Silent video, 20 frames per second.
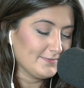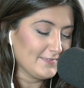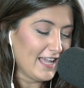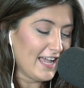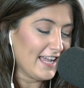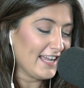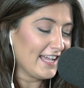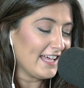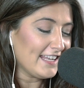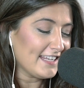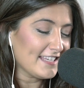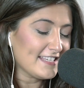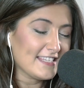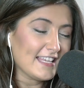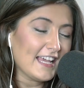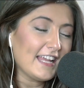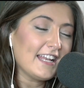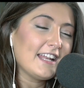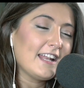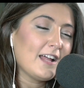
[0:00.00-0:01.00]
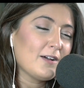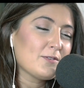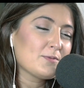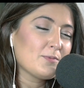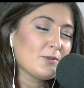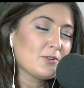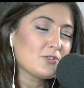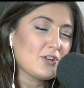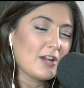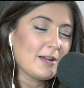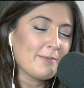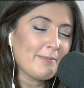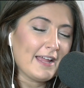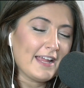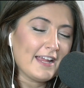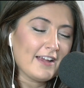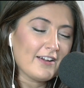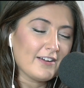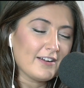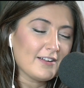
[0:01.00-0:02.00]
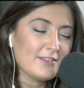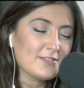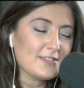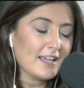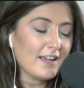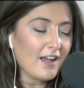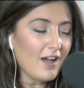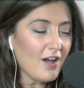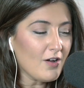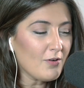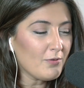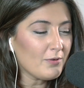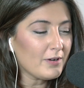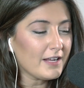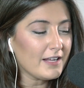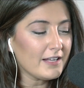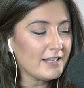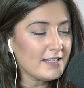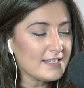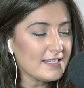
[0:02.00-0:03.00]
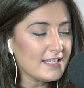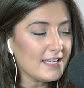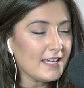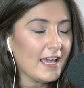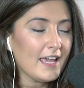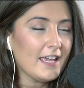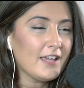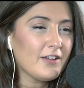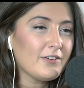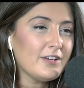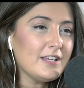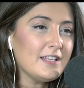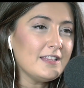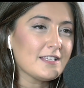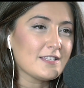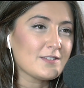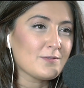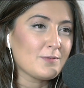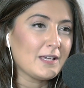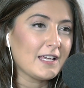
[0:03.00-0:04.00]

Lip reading: I got excited. I was blow drying my hair and I was like, oh, we're going to see Hank Green this